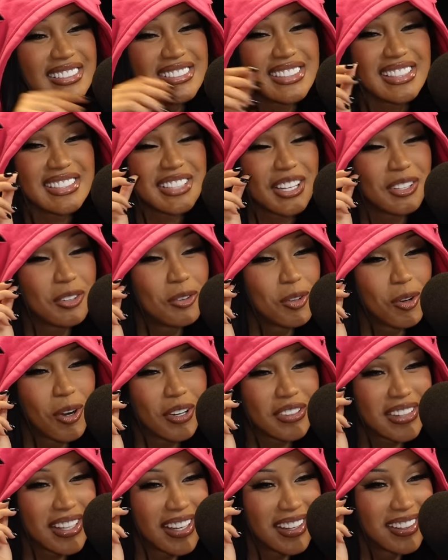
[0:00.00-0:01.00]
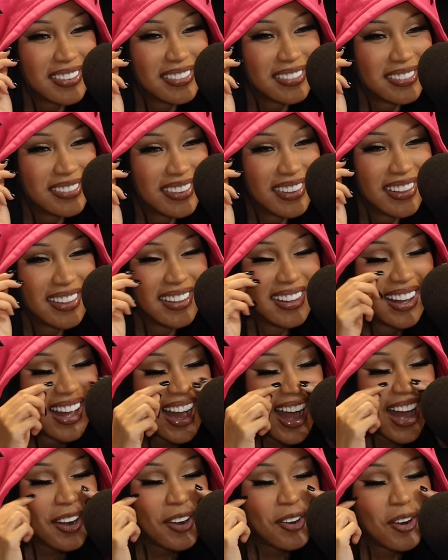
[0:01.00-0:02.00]
It's, it's a New York thing. Yeah.
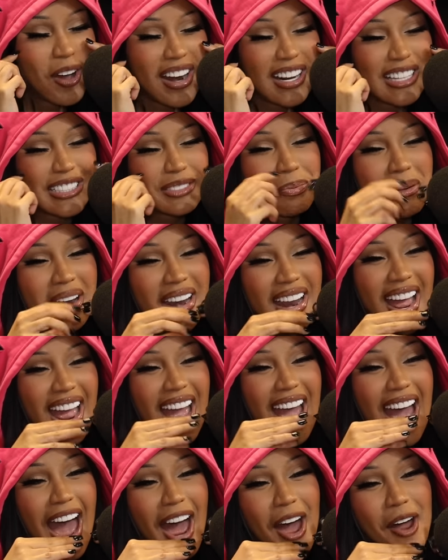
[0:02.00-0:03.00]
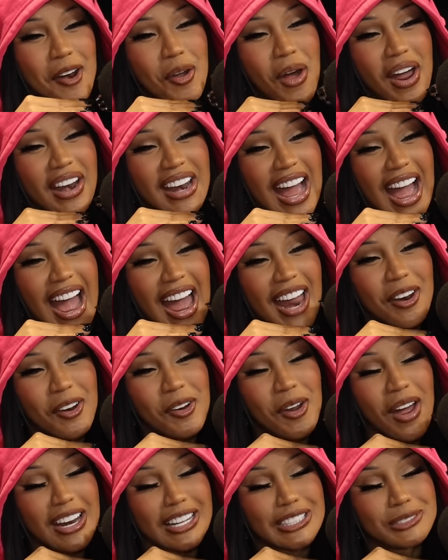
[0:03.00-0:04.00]
I don't know. I don't
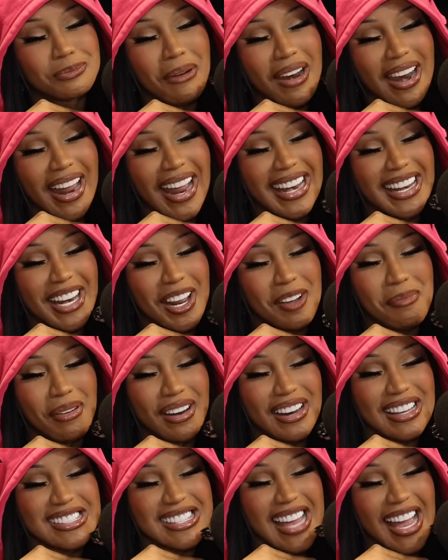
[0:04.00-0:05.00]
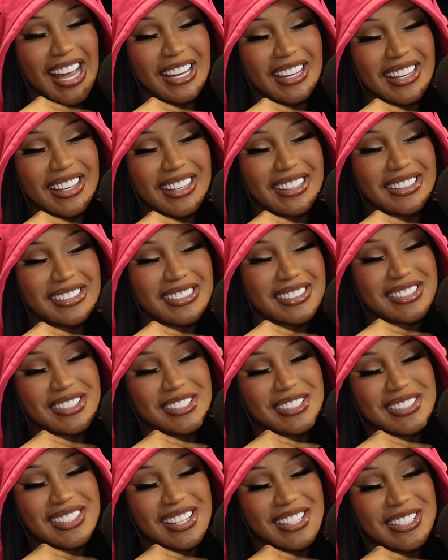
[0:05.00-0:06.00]
know how to explain it, but it's like
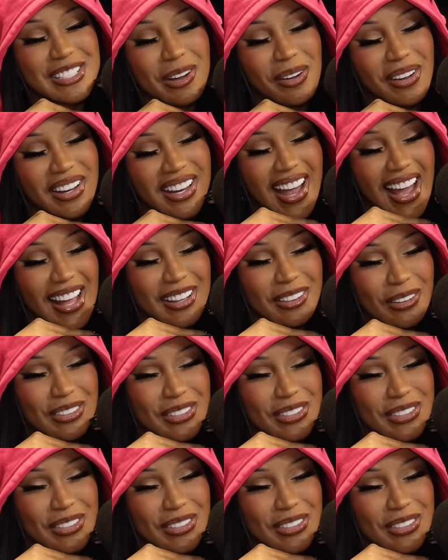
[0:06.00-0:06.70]
just don't eat hot